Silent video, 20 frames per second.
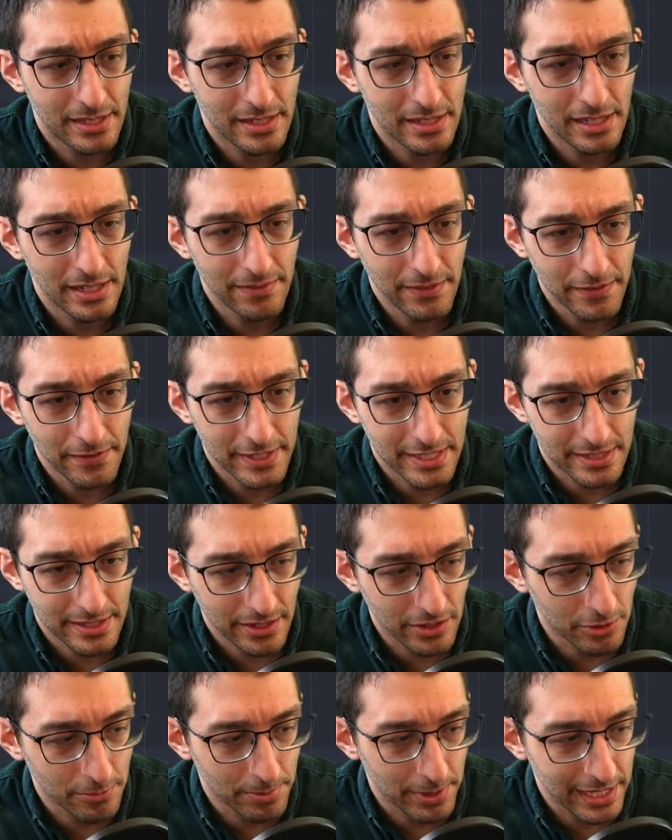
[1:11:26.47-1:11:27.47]
even if it's
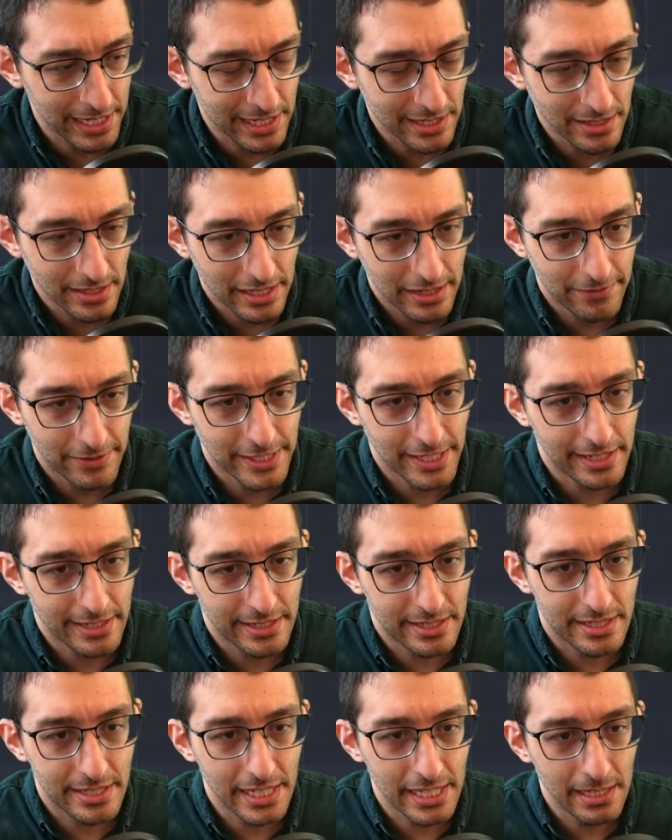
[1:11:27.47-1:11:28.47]
single player, if it's on
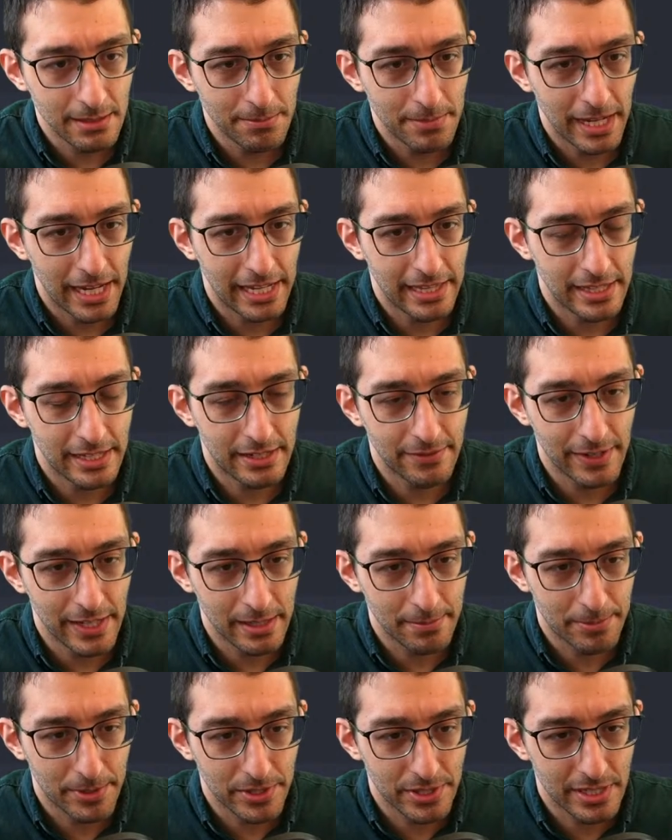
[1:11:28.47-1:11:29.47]
Steam and the
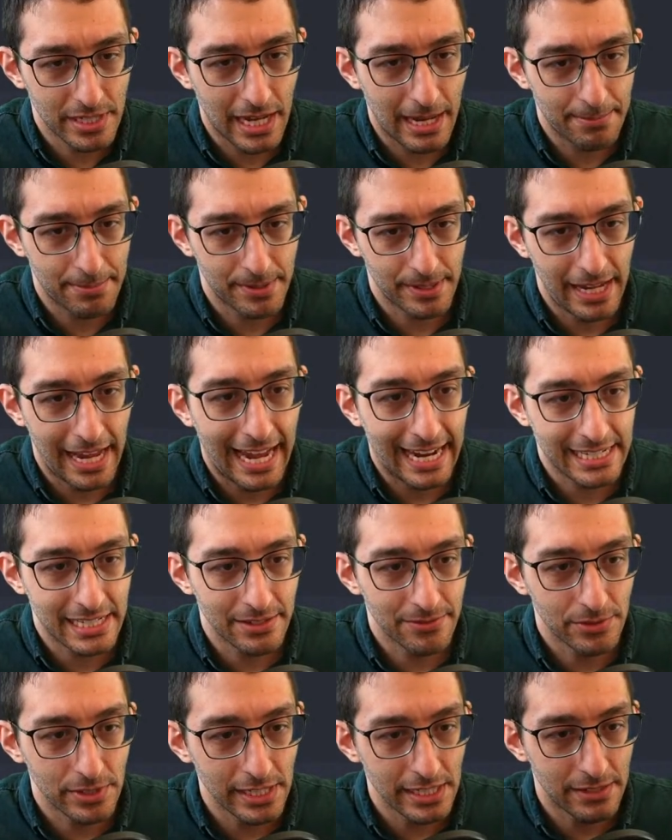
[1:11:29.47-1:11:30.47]
developer stopped
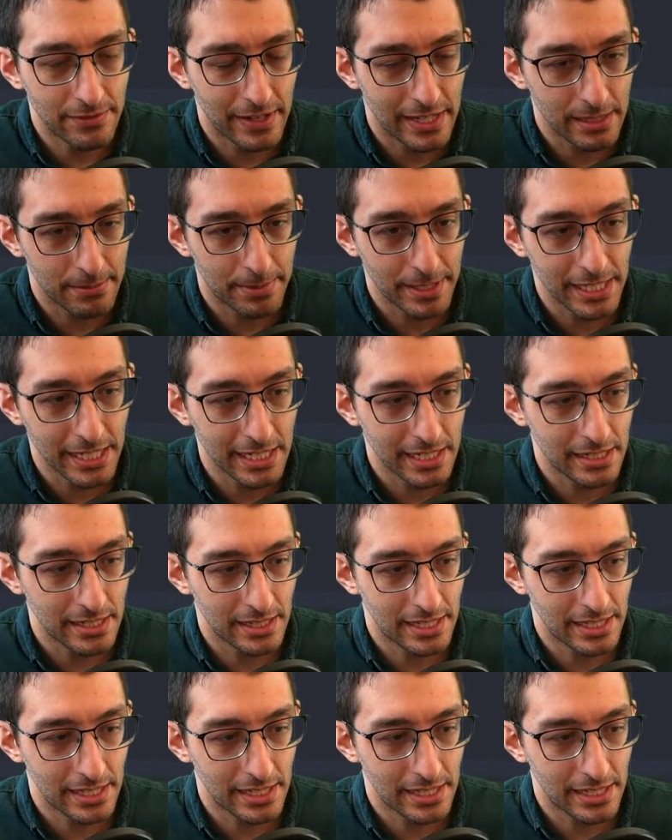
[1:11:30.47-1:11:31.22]
actively developing it,